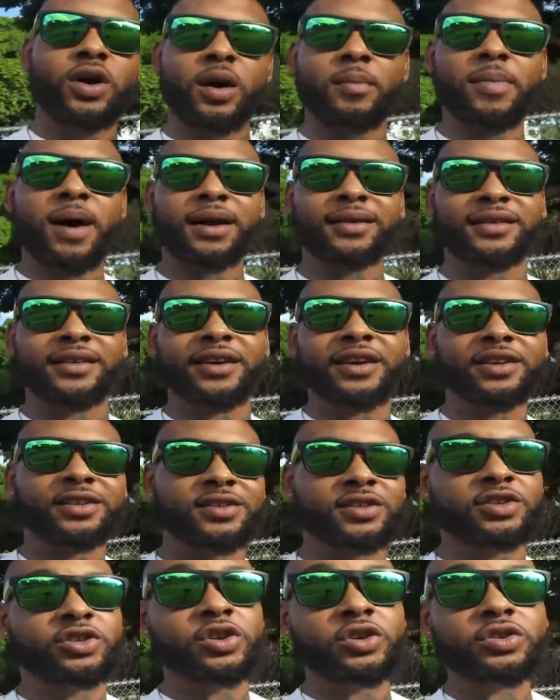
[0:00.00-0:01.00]
I'm about to
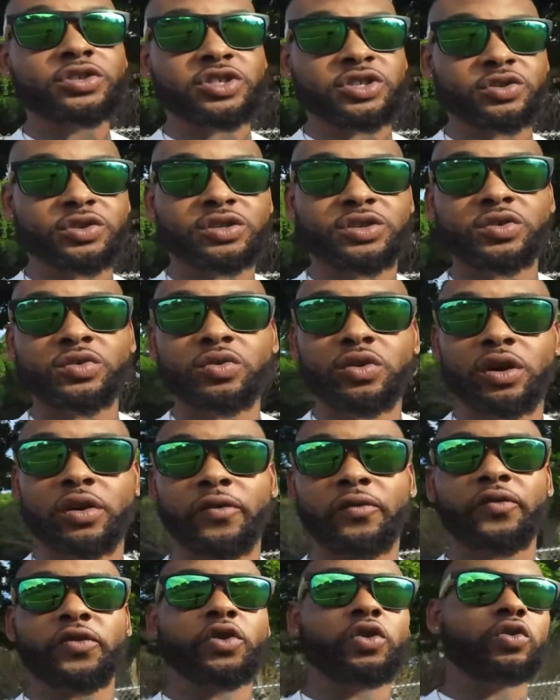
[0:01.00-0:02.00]
introduce you to a
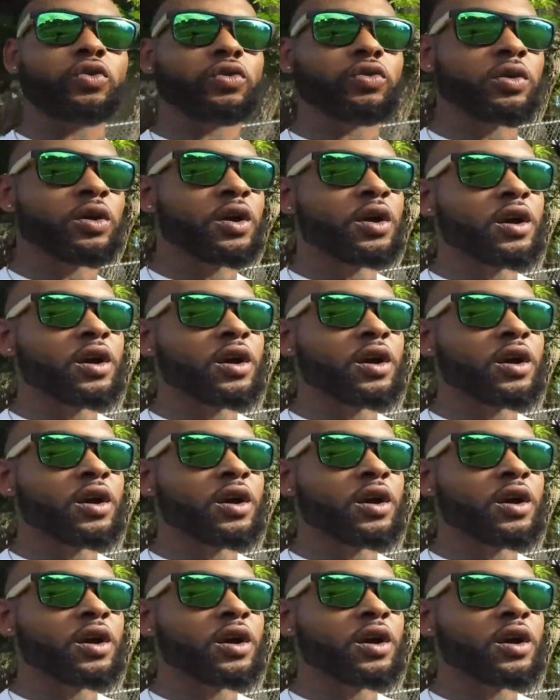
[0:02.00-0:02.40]
few